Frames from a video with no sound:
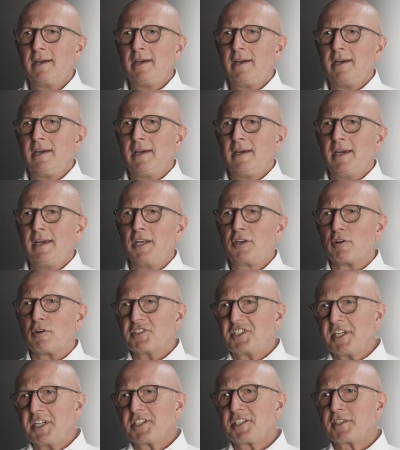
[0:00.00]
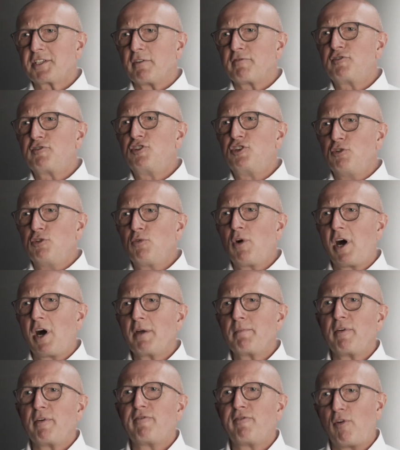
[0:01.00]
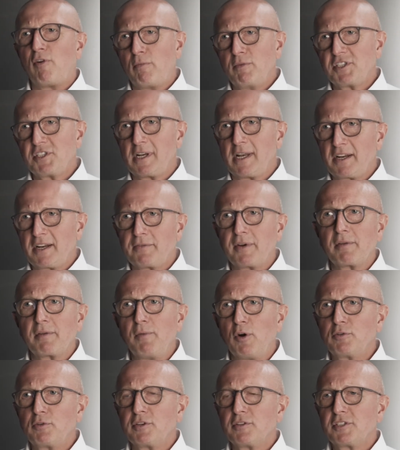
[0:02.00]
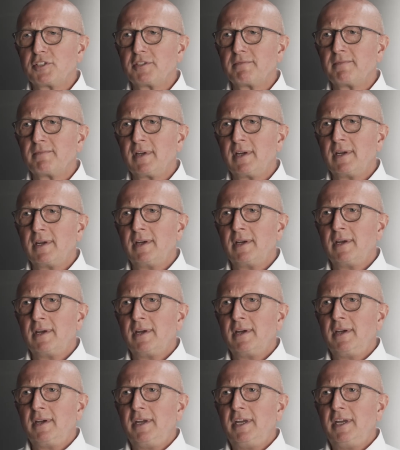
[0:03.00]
kW continuous power and 330 kW peak power.